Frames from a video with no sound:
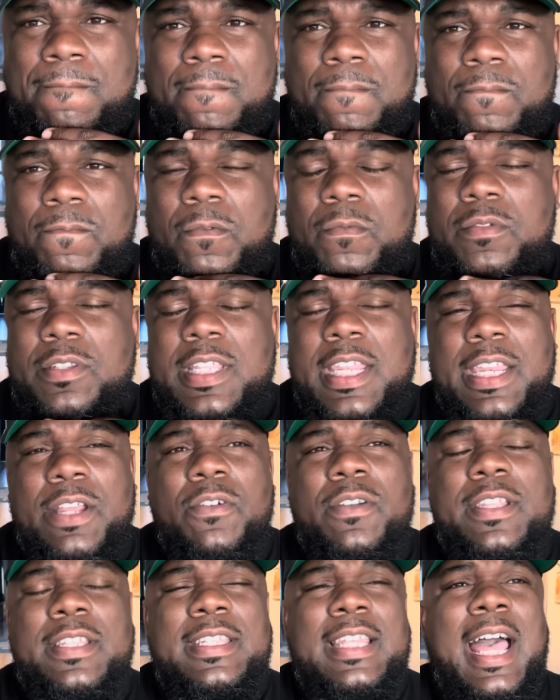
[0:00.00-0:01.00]
from sitting on
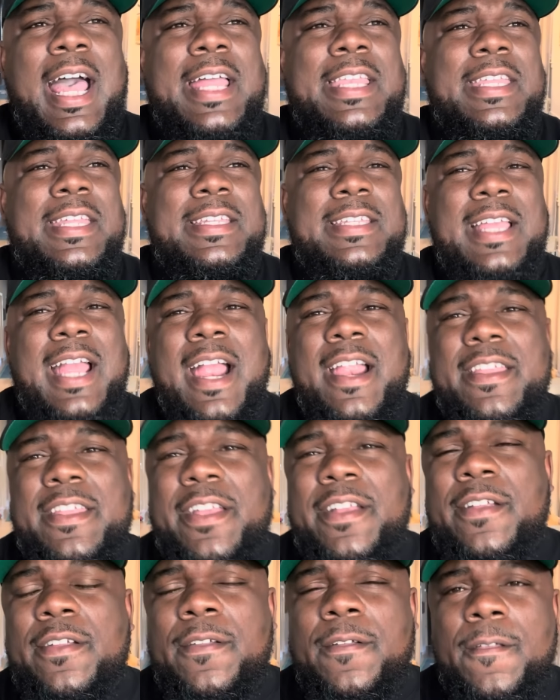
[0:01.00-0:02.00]
the side the entire
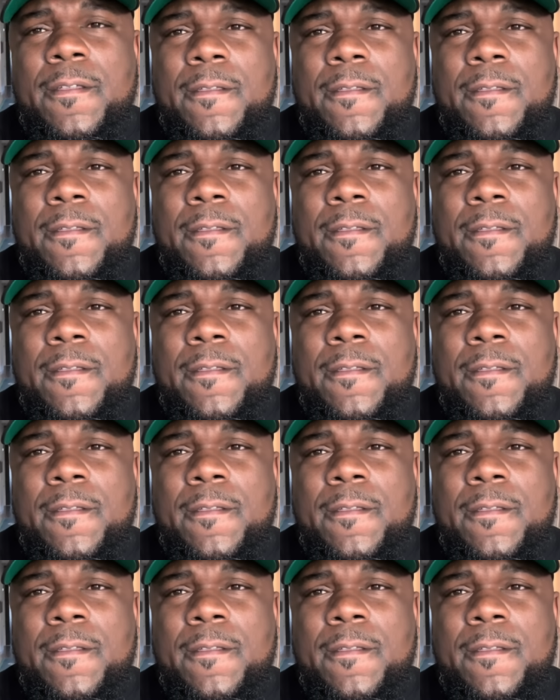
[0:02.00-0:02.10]
year?